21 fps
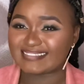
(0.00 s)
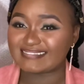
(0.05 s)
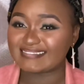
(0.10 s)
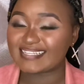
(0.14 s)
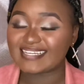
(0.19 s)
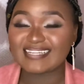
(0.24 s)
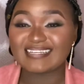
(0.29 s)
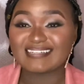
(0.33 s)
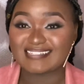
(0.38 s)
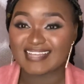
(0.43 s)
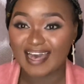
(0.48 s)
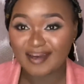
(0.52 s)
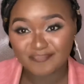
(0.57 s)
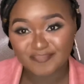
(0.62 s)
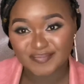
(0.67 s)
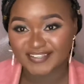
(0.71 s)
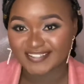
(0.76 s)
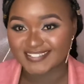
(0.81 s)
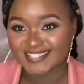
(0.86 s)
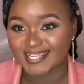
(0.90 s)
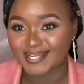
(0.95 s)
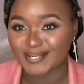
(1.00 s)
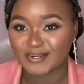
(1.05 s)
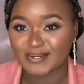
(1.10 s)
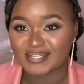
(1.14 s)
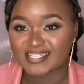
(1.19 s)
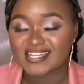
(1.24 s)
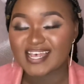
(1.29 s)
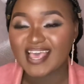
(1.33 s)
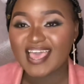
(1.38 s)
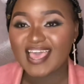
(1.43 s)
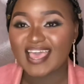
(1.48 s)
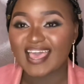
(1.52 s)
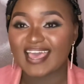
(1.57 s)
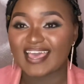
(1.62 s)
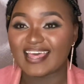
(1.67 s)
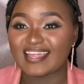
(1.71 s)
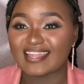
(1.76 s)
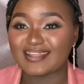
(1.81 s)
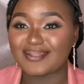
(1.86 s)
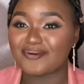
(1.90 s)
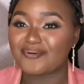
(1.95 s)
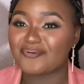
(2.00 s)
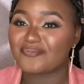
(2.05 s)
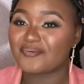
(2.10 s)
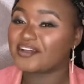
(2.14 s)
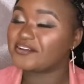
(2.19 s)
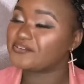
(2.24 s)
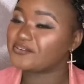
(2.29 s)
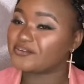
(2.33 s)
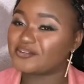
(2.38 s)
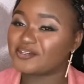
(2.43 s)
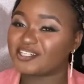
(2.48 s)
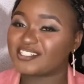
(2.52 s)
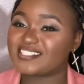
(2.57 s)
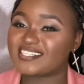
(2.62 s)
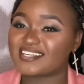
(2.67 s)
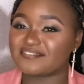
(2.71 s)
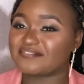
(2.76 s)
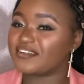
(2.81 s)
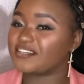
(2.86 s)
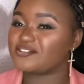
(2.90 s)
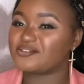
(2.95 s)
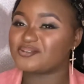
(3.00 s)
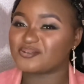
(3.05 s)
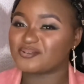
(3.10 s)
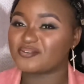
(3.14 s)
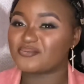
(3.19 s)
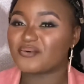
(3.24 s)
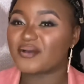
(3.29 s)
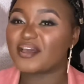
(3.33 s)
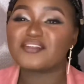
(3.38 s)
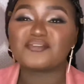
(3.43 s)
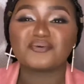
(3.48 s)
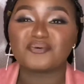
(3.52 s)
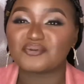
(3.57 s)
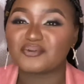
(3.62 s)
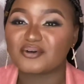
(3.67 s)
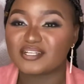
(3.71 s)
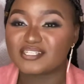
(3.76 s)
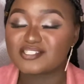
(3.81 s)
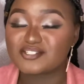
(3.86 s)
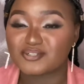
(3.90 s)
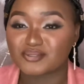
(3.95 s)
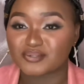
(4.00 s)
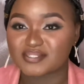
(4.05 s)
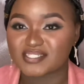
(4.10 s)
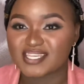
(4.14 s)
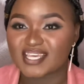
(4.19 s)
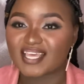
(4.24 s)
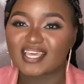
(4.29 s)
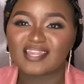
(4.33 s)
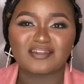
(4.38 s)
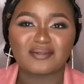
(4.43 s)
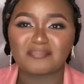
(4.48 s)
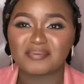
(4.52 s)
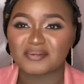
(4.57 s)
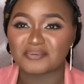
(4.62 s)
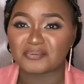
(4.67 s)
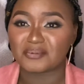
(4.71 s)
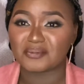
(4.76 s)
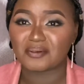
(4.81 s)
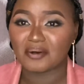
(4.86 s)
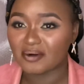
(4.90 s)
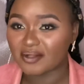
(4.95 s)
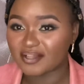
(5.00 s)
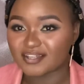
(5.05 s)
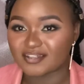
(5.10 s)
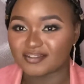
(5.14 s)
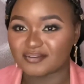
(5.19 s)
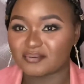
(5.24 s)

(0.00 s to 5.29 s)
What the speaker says: It happens a lot. And when you don't even shoot, when you're not shooting, nobody will call you.